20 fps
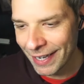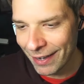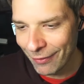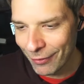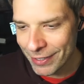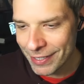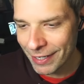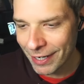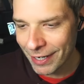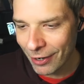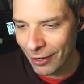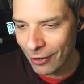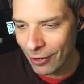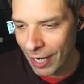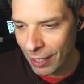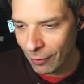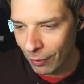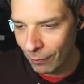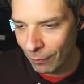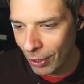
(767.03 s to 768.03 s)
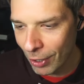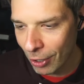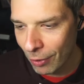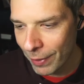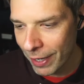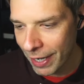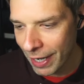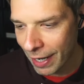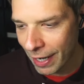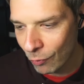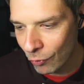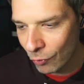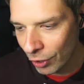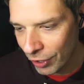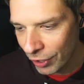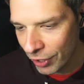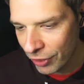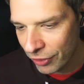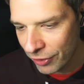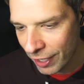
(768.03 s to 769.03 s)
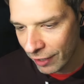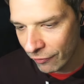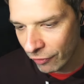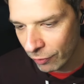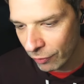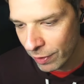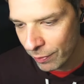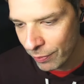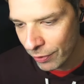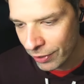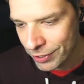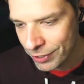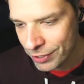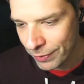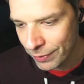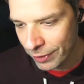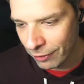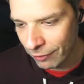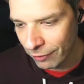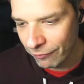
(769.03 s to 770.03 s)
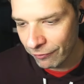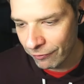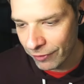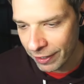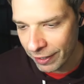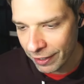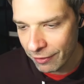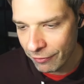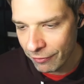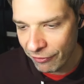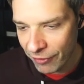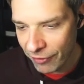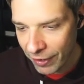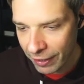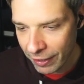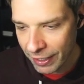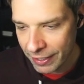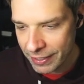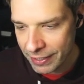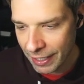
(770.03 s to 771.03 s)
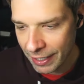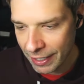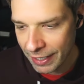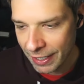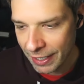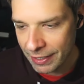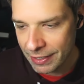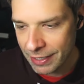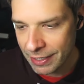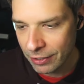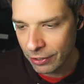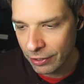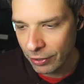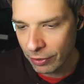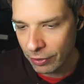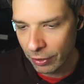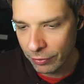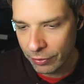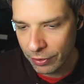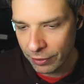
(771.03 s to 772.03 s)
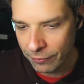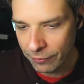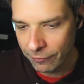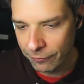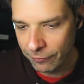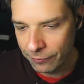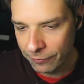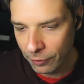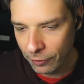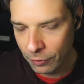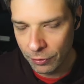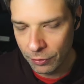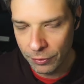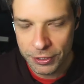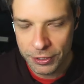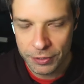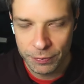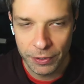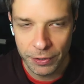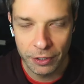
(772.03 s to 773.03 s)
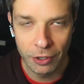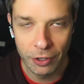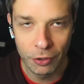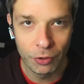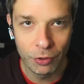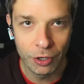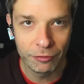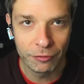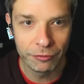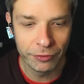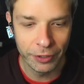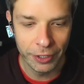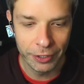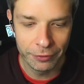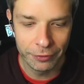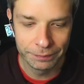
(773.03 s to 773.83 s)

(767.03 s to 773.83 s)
was an incredible moment, and I'm really thankful to be part of Spiro. I'm very, very excited to continue to grow into the full Spiro workflow.